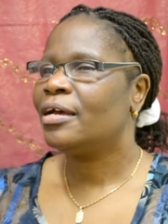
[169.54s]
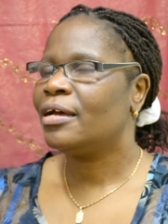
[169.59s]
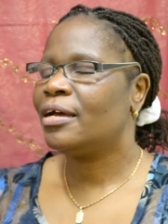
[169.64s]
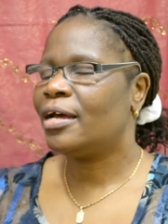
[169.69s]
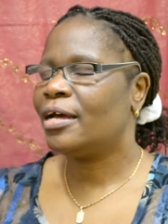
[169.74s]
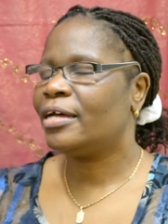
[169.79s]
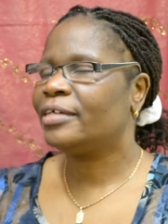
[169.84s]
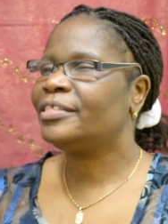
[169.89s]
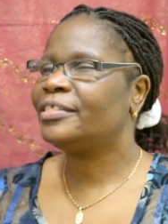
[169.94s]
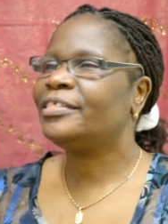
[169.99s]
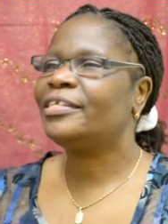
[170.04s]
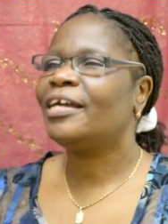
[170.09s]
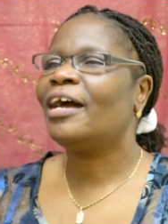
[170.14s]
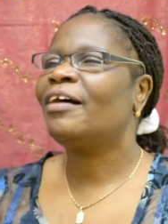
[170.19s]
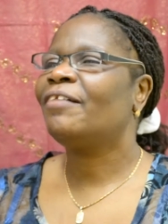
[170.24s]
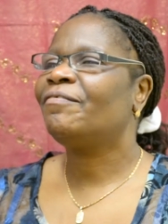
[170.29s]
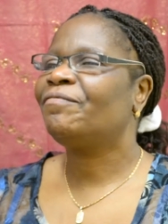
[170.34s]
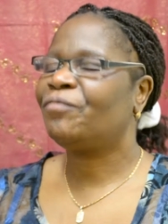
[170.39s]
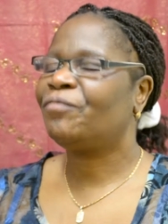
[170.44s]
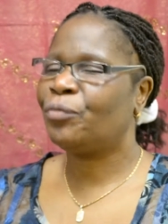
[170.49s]
uh,
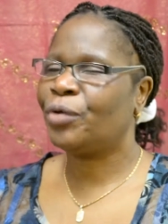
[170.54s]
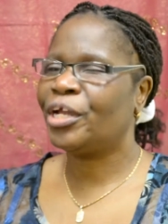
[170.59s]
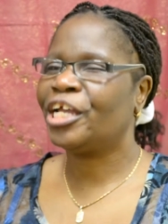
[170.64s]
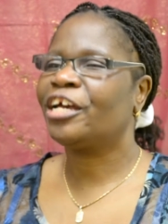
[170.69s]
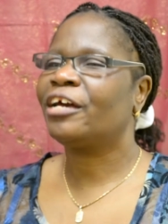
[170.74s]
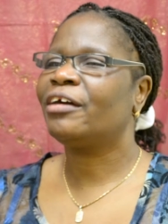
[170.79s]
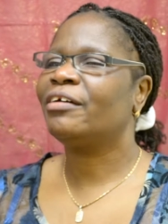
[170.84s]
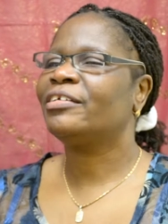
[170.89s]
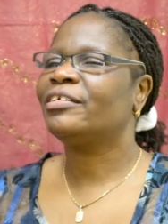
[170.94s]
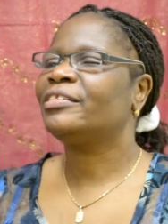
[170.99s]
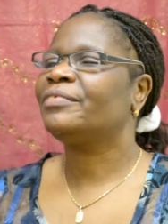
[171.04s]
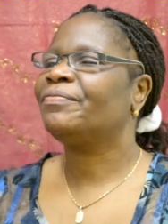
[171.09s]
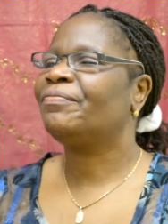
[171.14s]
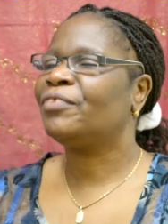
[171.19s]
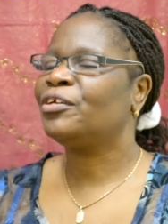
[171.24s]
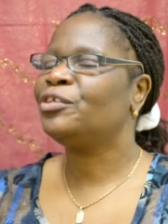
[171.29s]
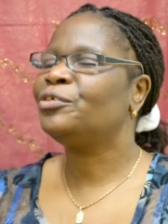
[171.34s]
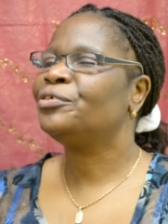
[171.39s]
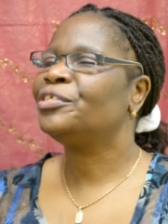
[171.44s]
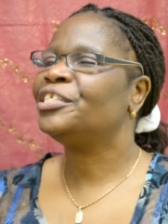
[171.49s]
staff, workers,
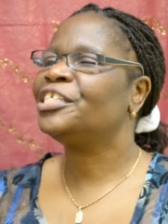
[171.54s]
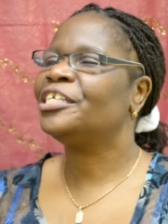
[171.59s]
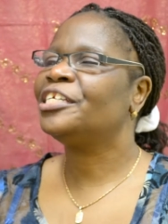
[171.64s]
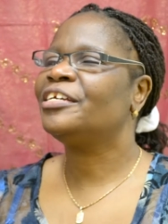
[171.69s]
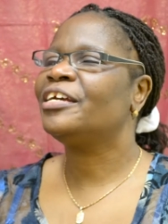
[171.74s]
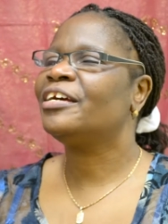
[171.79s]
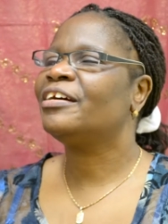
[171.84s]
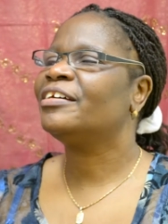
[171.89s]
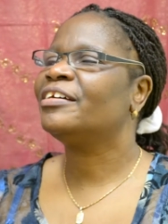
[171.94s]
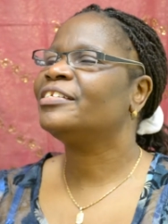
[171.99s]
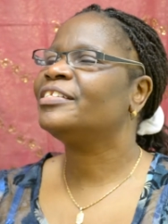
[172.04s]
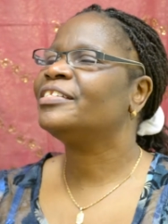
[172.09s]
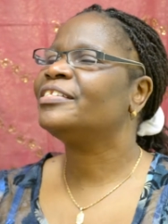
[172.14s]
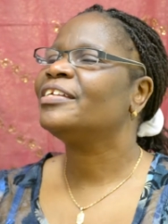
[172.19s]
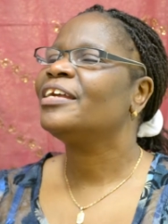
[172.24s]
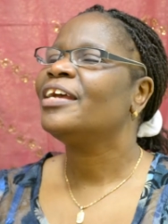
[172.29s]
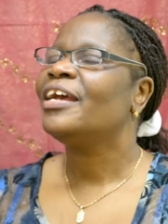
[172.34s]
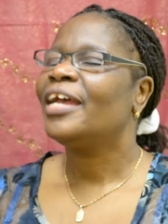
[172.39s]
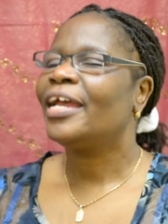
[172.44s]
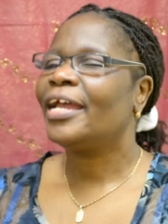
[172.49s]
volunteers,